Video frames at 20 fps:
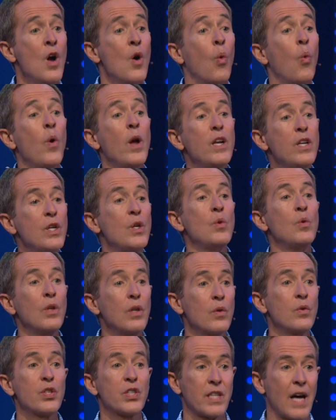when you
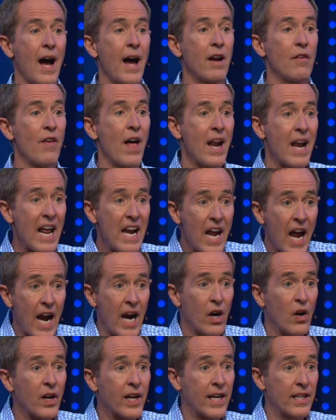lose sight of that and
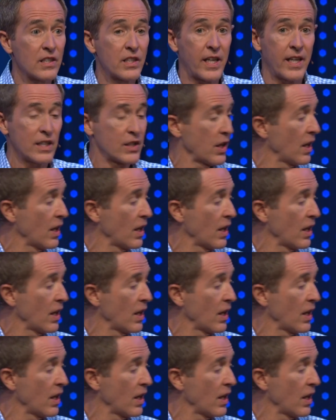arrogance gets